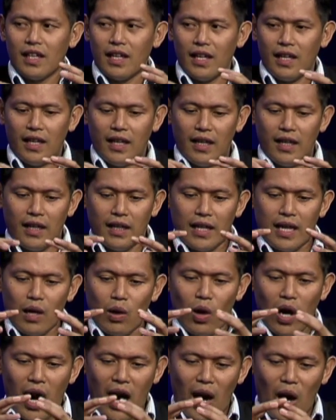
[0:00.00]
And
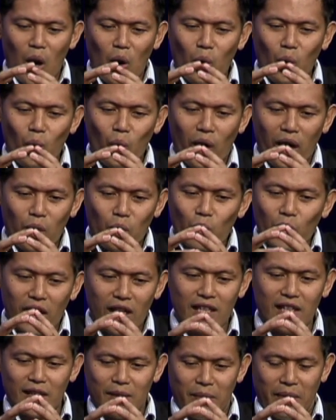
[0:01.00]
what
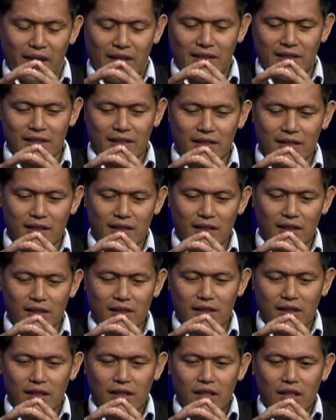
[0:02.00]
we did
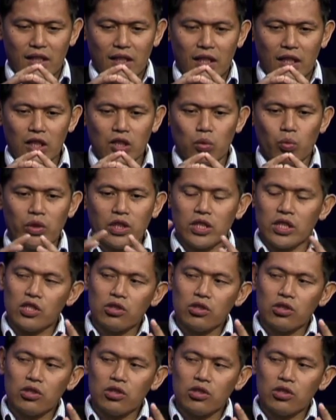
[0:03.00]
basically is we